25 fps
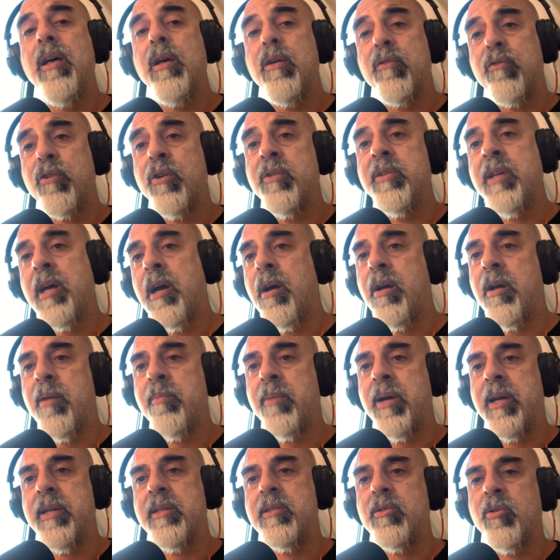For now, I
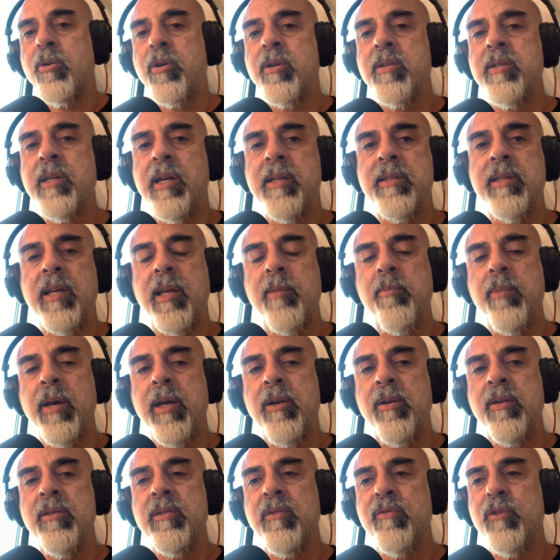might organize that
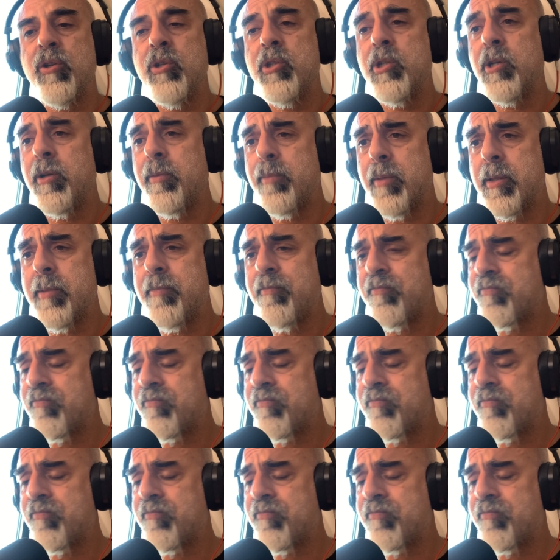better in the future, but